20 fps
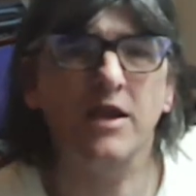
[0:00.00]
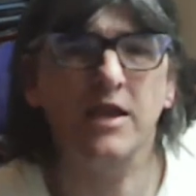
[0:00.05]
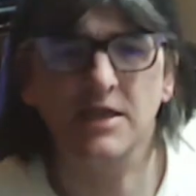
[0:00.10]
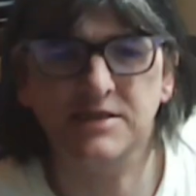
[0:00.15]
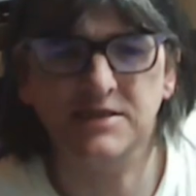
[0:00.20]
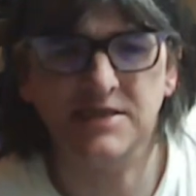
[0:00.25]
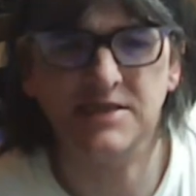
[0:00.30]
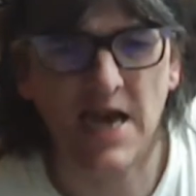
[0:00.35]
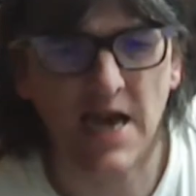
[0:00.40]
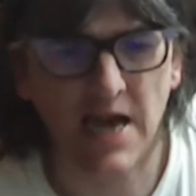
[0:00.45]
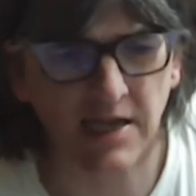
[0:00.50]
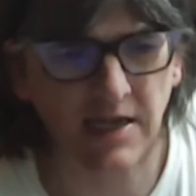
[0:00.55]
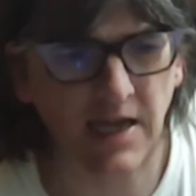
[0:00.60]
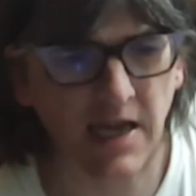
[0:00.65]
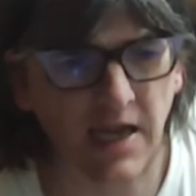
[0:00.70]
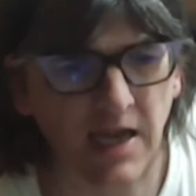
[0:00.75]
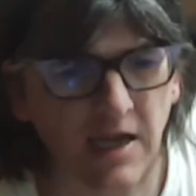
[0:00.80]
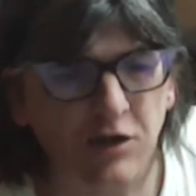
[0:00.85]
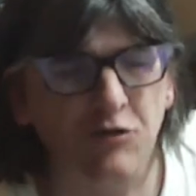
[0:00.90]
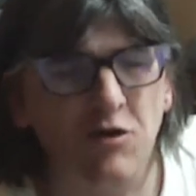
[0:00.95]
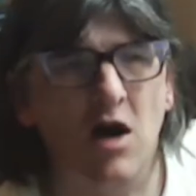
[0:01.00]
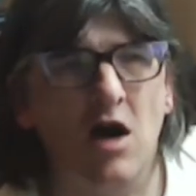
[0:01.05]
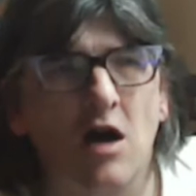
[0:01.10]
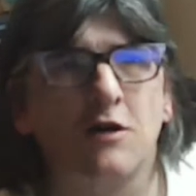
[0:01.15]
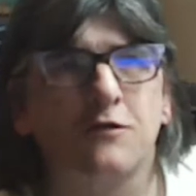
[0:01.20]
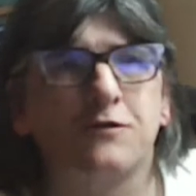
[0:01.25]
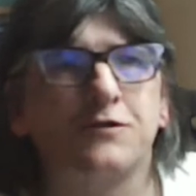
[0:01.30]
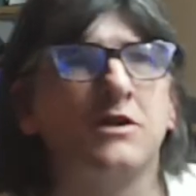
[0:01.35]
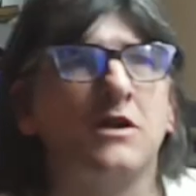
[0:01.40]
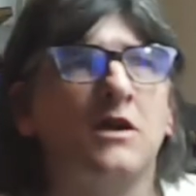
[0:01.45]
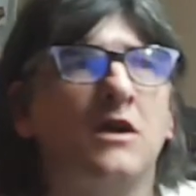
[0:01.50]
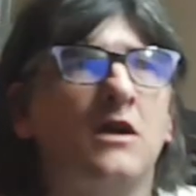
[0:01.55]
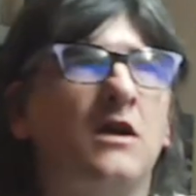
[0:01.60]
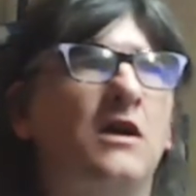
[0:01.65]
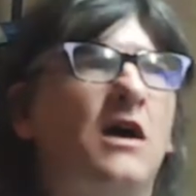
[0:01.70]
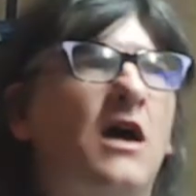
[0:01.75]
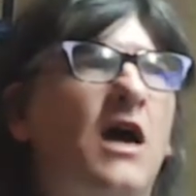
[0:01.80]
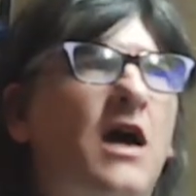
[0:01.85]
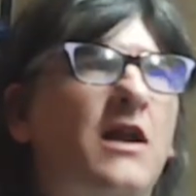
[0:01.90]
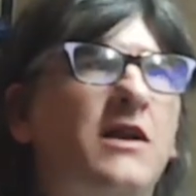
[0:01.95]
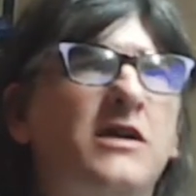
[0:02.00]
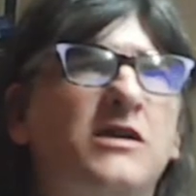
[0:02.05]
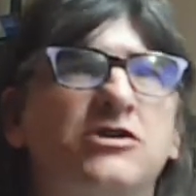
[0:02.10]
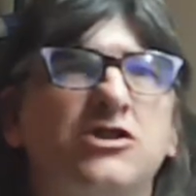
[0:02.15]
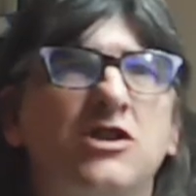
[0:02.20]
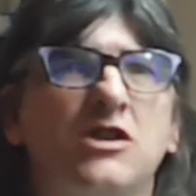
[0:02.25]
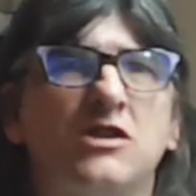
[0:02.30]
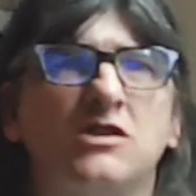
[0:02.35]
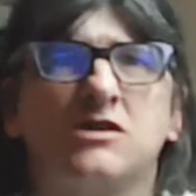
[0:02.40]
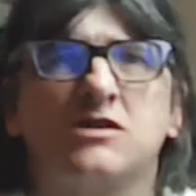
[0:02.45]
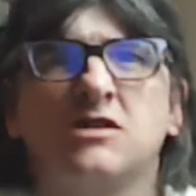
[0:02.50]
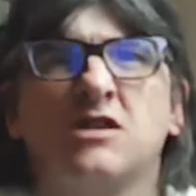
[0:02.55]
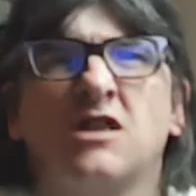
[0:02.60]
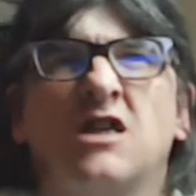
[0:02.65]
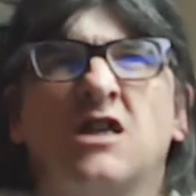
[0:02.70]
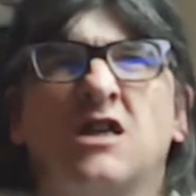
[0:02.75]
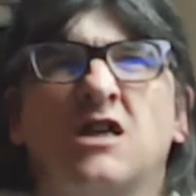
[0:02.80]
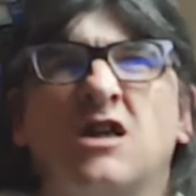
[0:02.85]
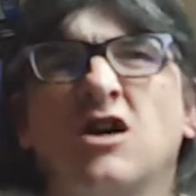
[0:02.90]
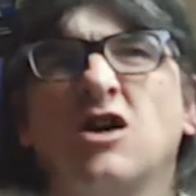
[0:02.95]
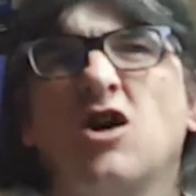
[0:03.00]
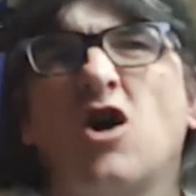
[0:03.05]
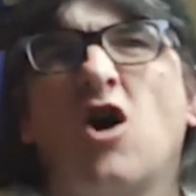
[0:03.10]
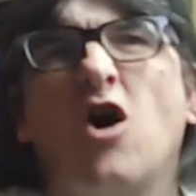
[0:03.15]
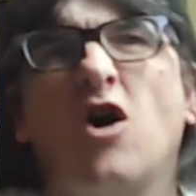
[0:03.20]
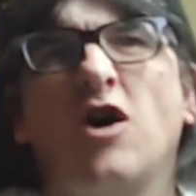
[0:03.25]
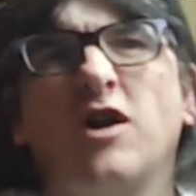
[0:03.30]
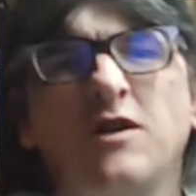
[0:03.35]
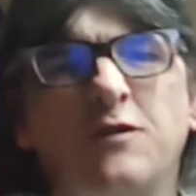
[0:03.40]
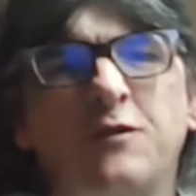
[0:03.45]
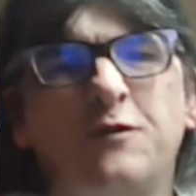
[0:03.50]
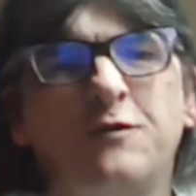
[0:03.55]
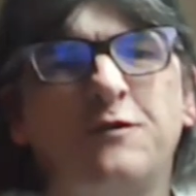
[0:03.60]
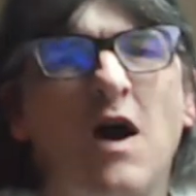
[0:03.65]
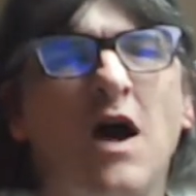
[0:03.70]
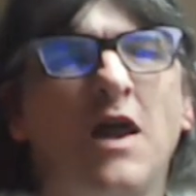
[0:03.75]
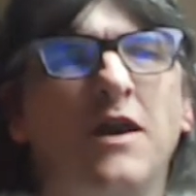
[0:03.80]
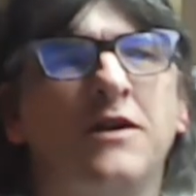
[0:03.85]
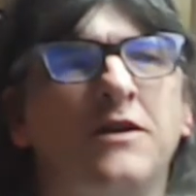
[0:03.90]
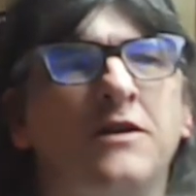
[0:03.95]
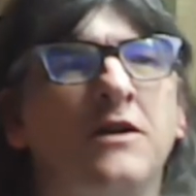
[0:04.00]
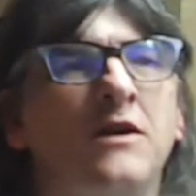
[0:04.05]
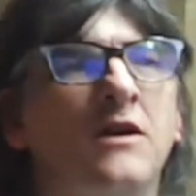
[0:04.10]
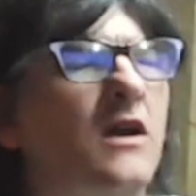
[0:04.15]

attack aircraft, and it's just kind of fun.